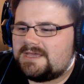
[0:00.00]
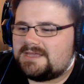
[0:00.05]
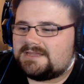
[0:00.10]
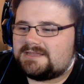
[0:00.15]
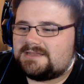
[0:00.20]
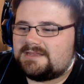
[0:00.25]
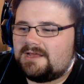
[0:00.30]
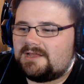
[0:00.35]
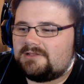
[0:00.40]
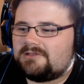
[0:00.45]

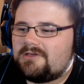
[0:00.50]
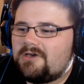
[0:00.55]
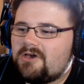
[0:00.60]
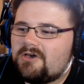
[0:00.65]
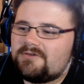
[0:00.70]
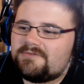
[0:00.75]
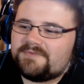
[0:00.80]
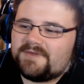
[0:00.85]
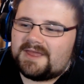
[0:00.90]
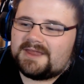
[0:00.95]

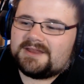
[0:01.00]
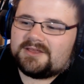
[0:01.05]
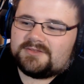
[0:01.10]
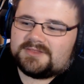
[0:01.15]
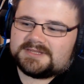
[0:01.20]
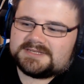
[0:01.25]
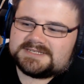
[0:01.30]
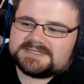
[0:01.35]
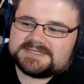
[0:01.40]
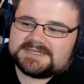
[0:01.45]
know
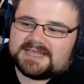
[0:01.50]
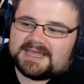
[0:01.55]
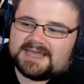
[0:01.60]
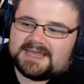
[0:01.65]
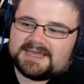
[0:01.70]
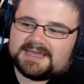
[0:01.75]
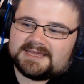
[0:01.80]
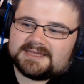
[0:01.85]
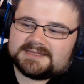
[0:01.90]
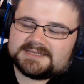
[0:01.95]
this
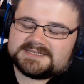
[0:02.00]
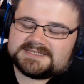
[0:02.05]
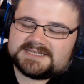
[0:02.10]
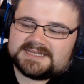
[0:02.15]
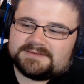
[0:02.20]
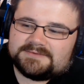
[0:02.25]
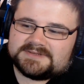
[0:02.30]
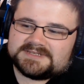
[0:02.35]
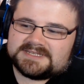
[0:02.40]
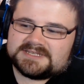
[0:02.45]

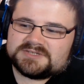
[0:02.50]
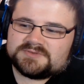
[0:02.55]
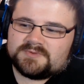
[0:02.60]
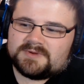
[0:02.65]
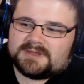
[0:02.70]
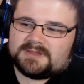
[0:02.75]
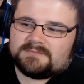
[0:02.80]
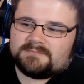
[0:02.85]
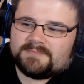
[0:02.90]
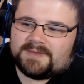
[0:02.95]
series is
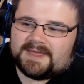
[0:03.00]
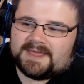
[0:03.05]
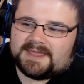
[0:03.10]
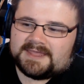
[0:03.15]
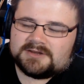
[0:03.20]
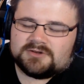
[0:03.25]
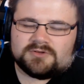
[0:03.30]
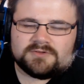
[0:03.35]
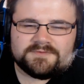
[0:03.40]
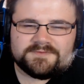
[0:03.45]
written by
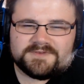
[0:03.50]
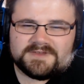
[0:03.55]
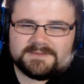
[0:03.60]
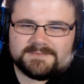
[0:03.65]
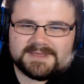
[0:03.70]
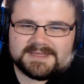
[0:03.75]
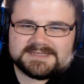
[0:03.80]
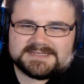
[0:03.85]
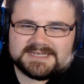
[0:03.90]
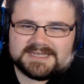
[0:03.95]
an
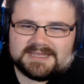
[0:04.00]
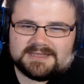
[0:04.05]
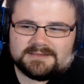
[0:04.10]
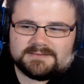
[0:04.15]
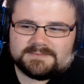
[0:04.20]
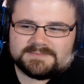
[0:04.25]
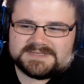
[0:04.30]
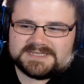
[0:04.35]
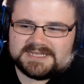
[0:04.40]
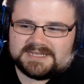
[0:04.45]
all-female
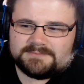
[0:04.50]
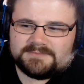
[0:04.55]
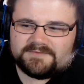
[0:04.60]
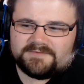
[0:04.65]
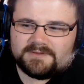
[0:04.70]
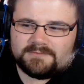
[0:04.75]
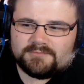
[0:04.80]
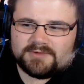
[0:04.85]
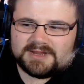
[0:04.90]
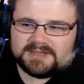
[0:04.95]
team, if
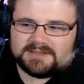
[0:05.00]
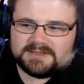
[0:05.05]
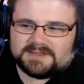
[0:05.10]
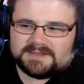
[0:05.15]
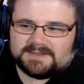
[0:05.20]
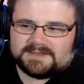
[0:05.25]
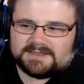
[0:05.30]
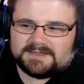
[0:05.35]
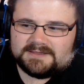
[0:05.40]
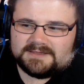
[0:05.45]
I'm right in
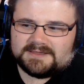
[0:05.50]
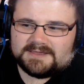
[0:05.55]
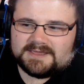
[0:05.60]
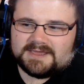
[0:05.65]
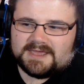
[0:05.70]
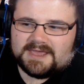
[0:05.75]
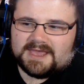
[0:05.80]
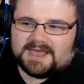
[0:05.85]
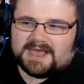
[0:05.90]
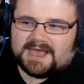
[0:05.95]
thinking.
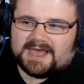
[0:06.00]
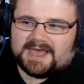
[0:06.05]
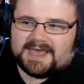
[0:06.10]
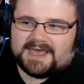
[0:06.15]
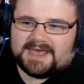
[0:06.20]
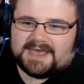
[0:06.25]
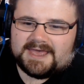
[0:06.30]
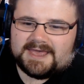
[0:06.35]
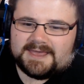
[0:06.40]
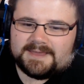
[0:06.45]

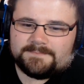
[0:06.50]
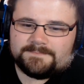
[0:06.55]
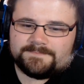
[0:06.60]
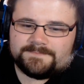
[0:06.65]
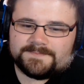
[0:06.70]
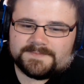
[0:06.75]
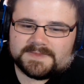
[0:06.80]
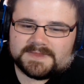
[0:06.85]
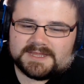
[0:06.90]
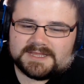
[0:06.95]

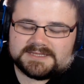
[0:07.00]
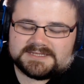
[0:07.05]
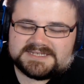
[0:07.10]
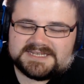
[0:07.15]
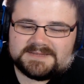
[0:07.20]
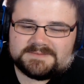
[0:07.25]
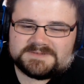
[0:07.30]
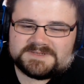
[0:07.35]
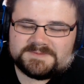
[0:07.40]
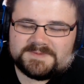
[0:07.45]
There
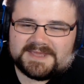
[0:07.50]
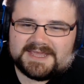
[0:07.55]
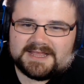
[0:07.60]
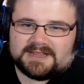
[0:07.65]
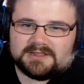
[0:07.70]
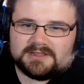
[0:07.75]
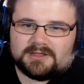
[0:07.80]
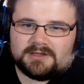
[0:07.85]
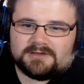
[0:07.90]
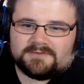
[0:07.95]
seems to be a
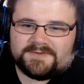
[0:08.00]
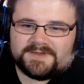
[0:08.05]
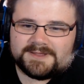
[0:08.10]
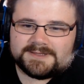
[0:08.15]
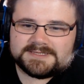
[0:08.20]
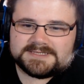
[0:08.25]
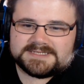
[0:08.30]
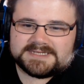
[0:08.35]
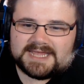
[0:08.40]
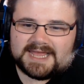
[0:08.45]
lot of
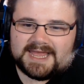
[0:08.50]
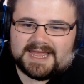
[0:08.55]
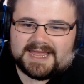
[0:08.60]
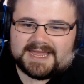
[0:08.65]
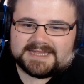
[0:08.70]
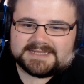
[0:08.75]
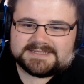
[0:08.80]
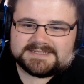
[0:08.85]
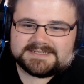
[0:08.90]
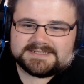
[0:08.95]
hints
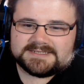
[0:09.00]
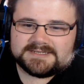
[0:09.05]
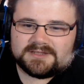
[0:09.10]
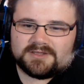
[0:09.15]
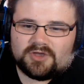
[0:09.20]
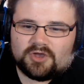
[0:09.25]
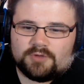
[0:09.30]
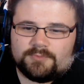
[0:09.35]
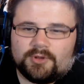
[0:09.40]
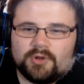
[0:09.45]
at
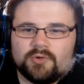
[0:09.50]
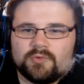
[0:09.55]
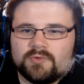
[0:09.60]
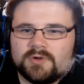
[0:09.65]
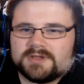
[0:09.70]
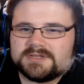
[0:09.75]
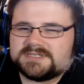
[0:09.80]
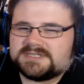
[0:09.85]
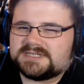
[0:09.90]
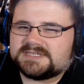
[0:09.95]

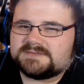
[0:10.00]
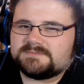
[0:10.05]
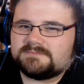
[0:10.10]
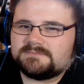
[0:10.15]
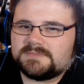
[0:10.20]
homoeroticism.